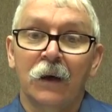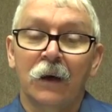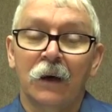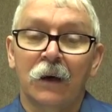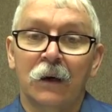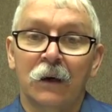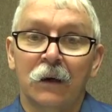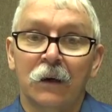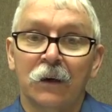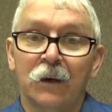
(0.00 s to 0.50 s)

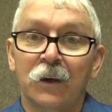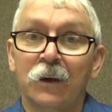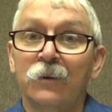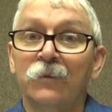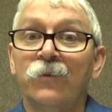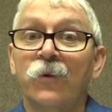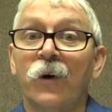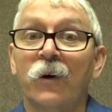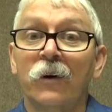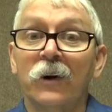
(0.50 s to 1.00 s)
uh,
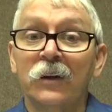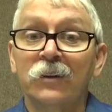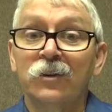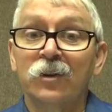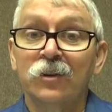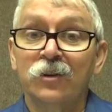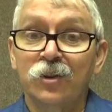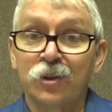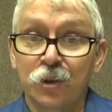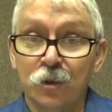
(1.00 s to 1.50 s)
converted
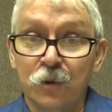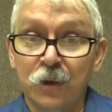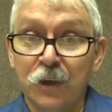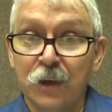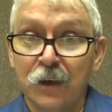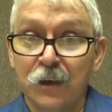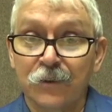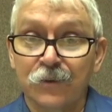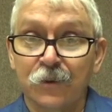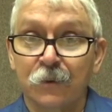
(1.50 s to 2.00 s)
to
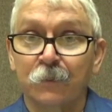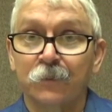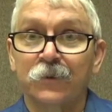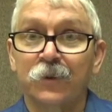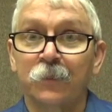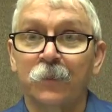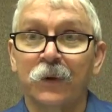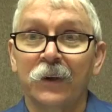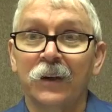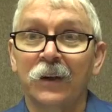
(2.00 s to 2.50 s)
Judaism
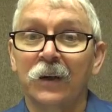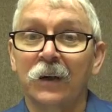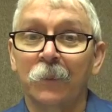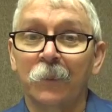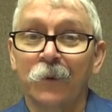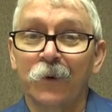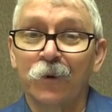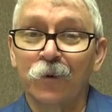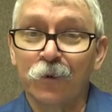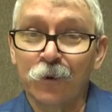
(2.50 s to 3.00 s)
to
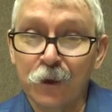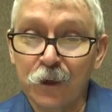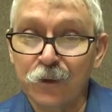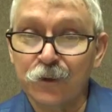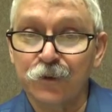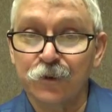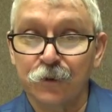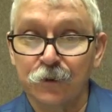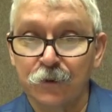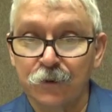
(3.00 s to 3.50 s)
become
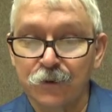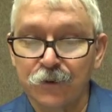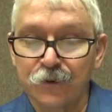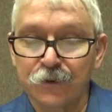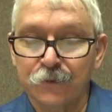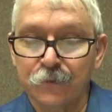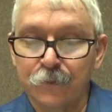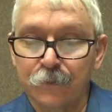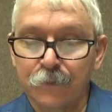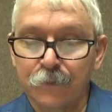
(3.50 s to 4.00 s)
Christians.